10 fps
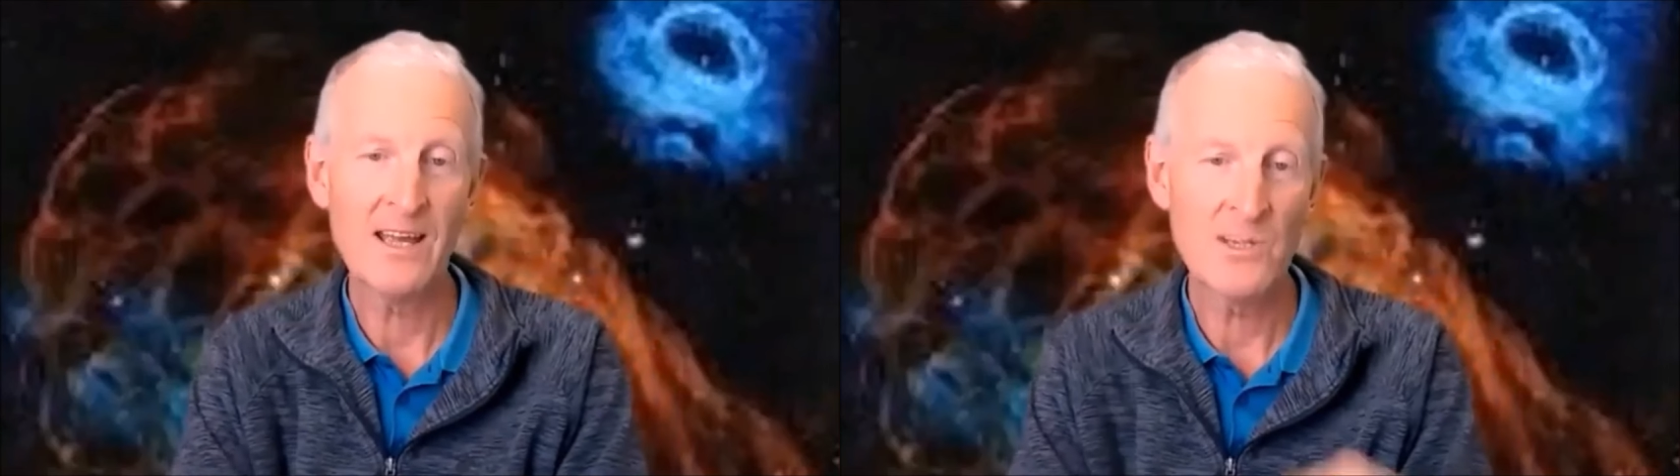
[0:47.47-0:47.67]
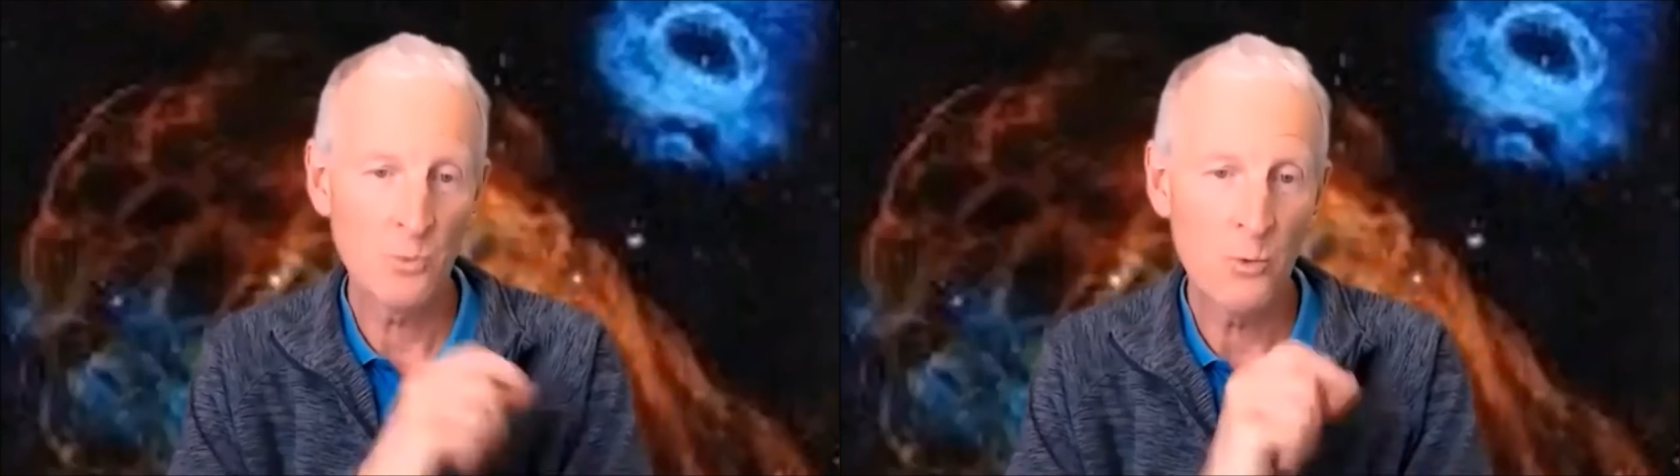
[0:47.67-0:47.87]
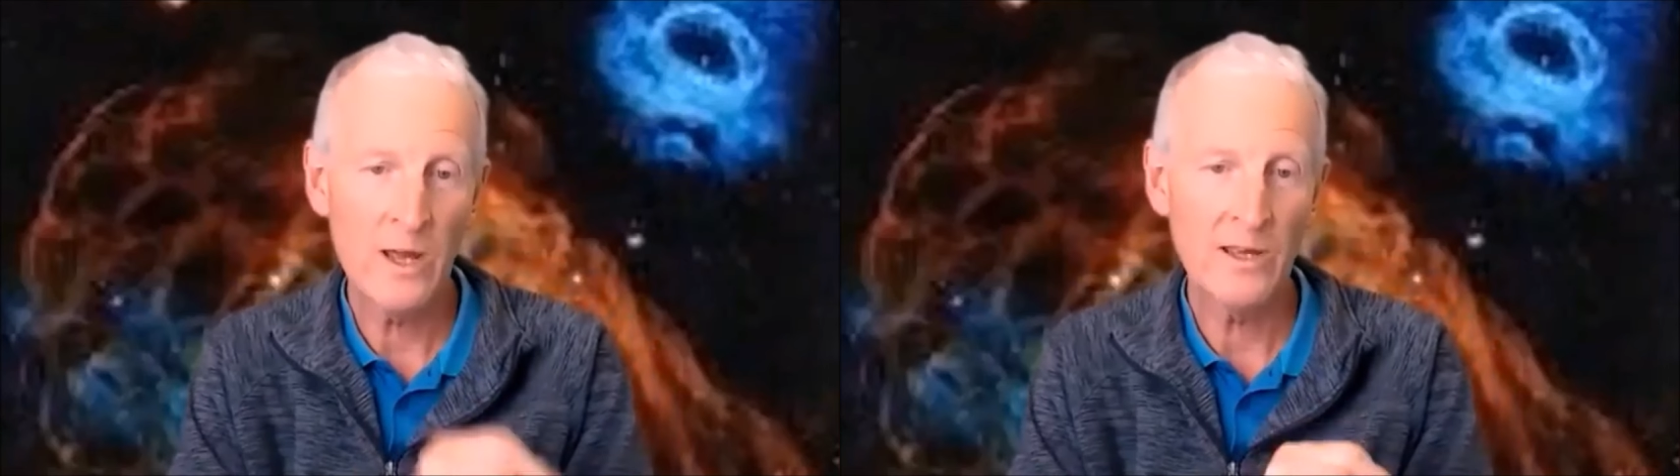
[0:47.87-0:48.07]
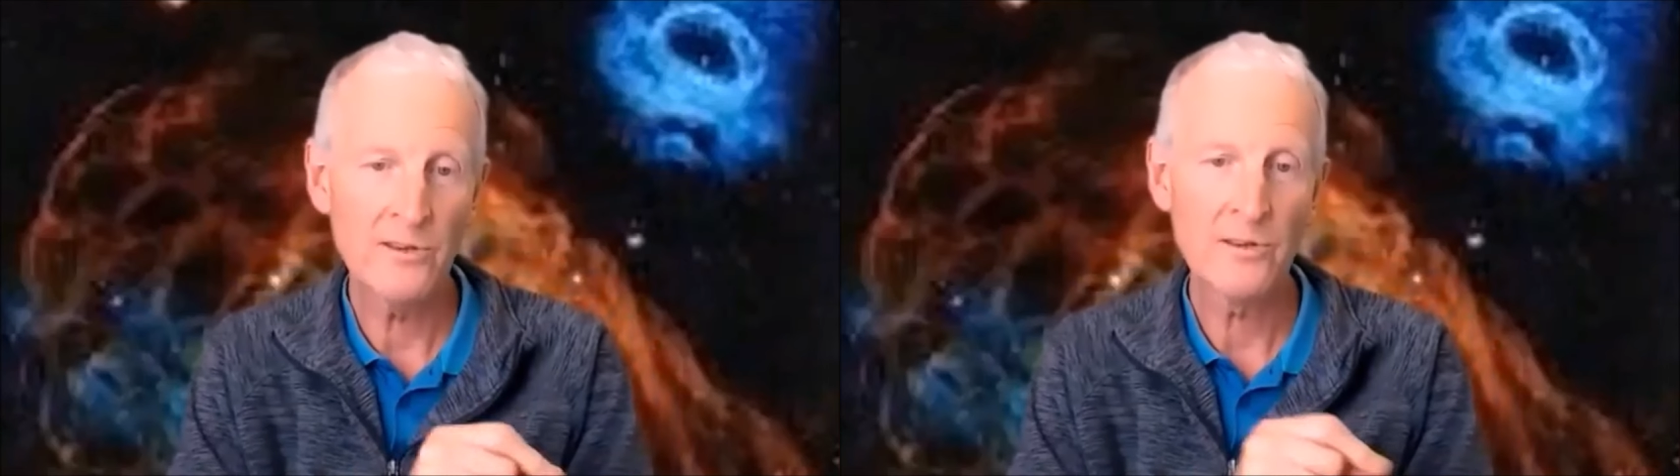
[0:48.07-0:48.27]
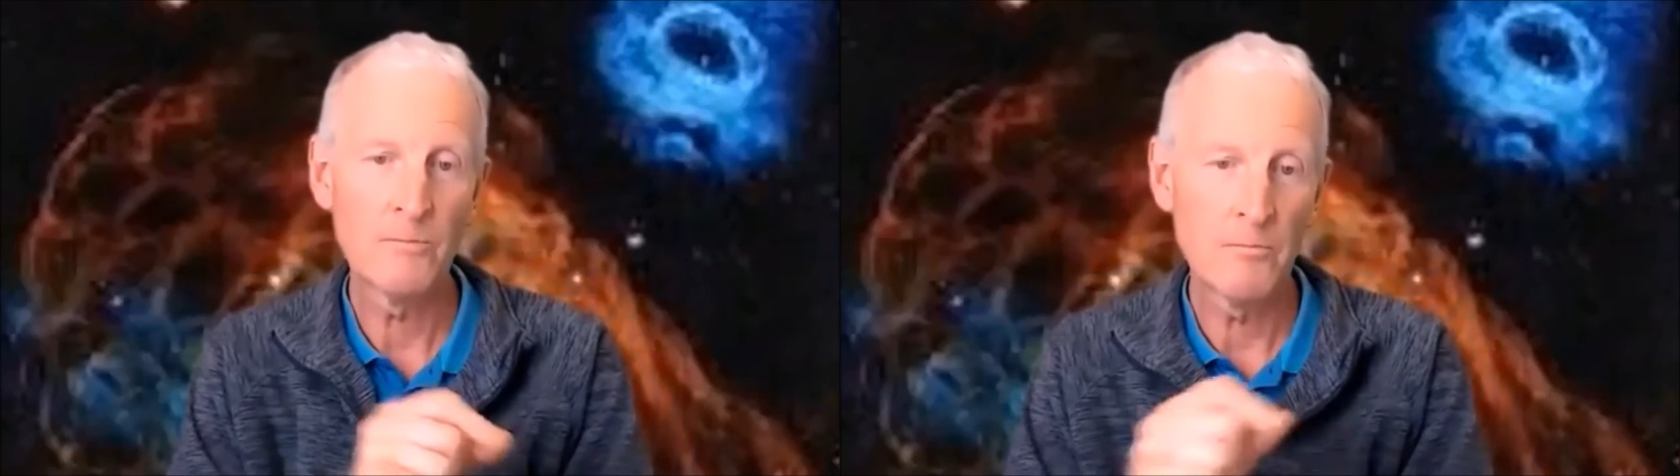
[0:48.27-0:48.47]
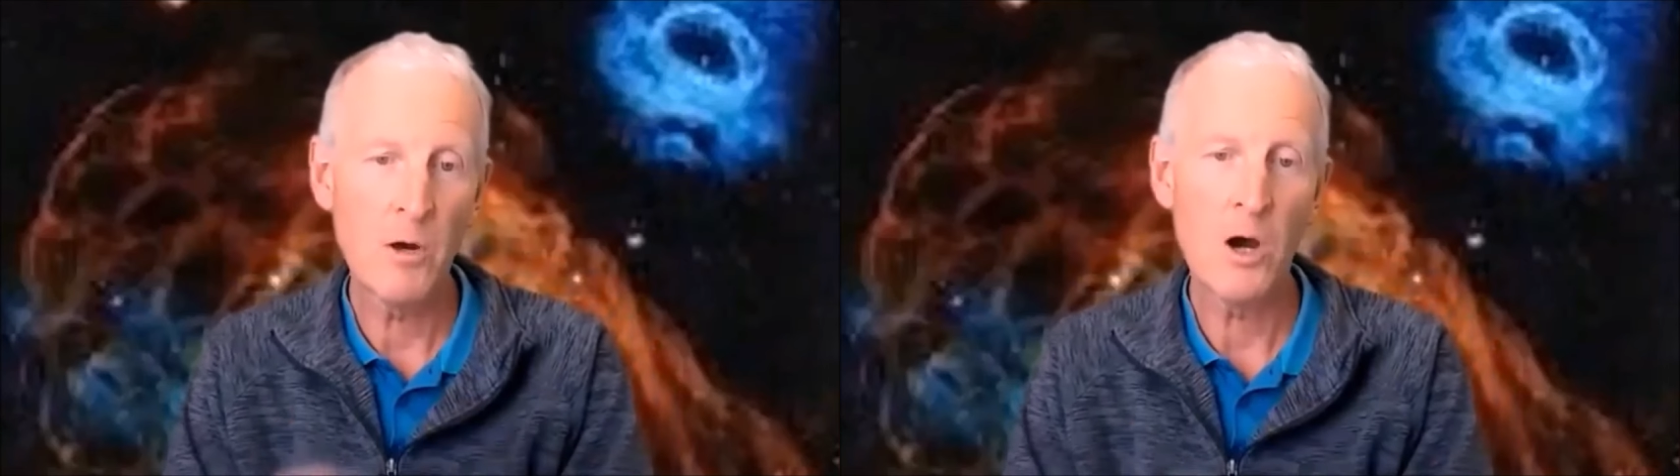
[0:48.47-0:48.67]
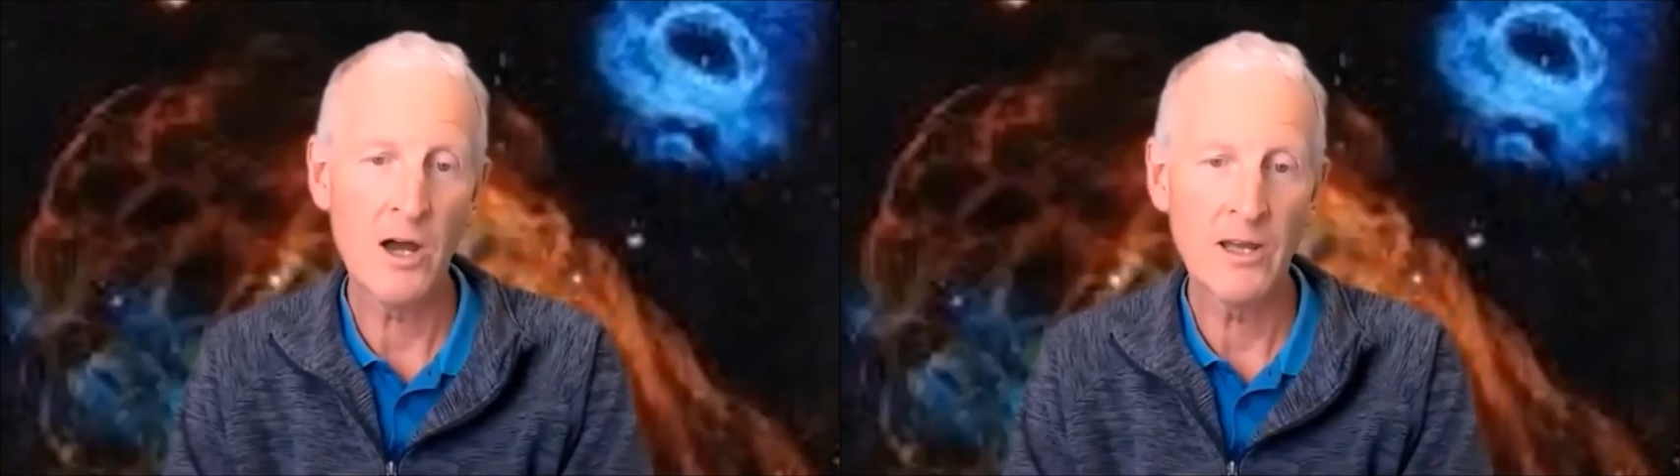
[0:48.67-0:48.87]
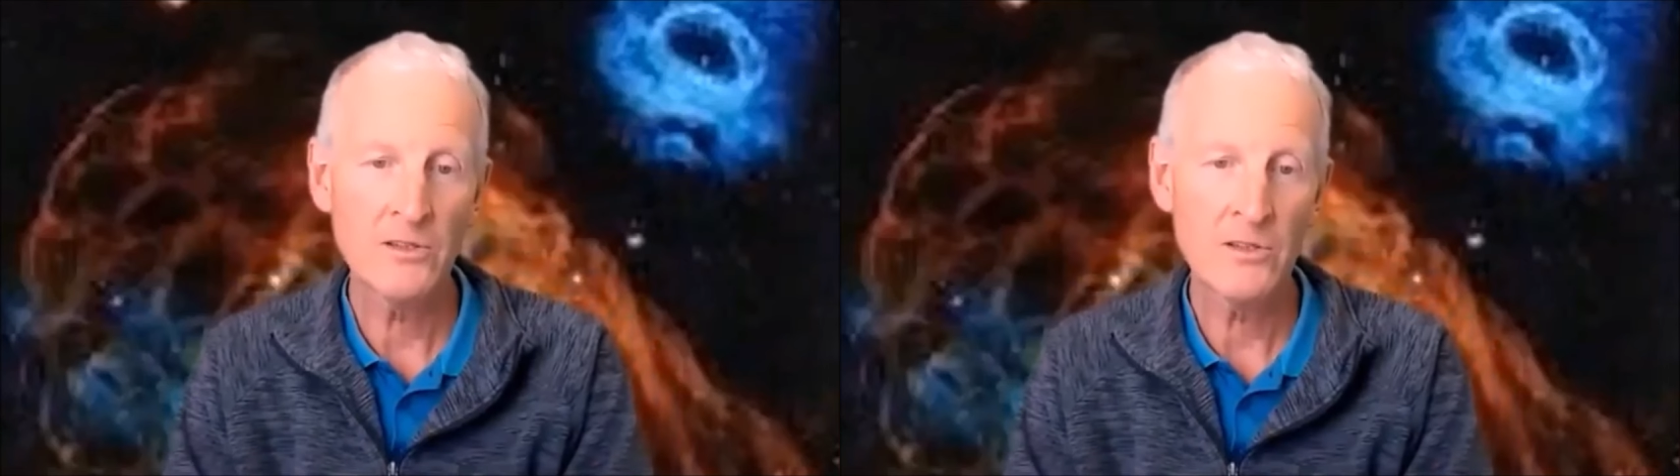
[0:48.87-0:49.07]
is with
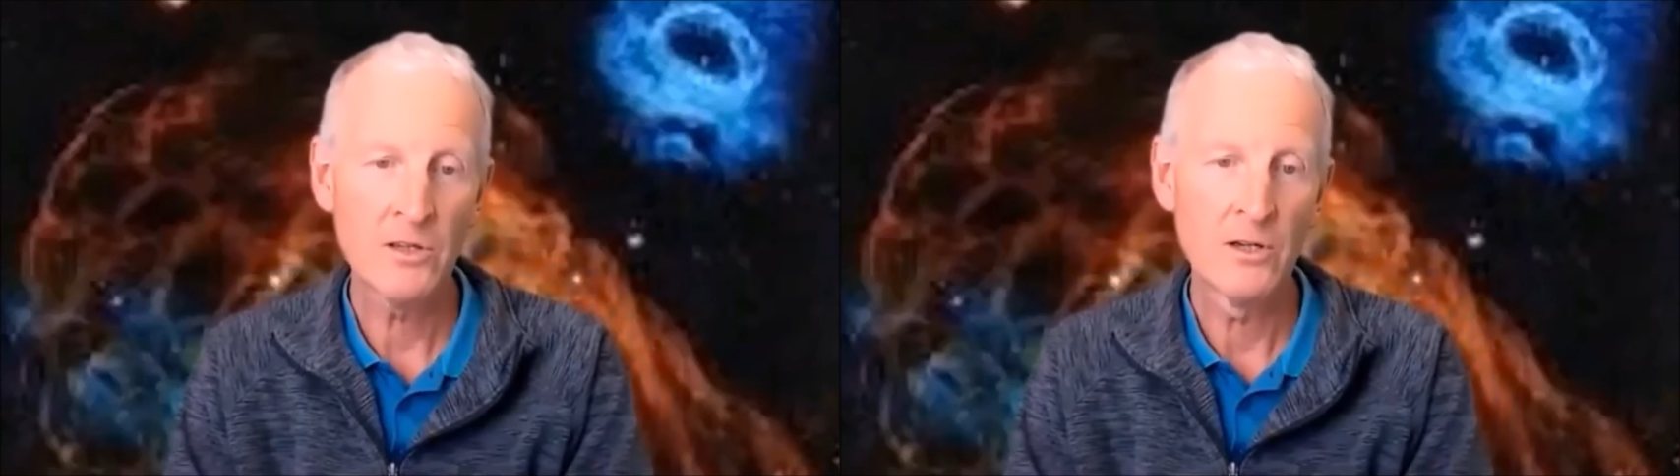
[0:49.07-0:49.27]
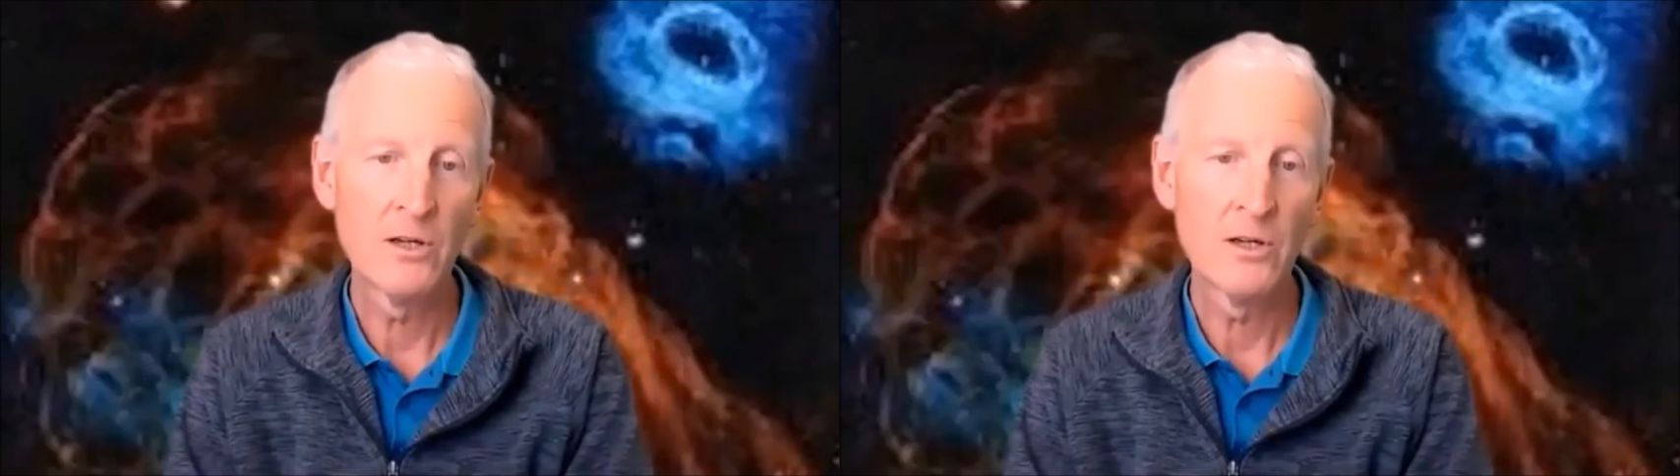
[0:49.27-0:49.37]
mind,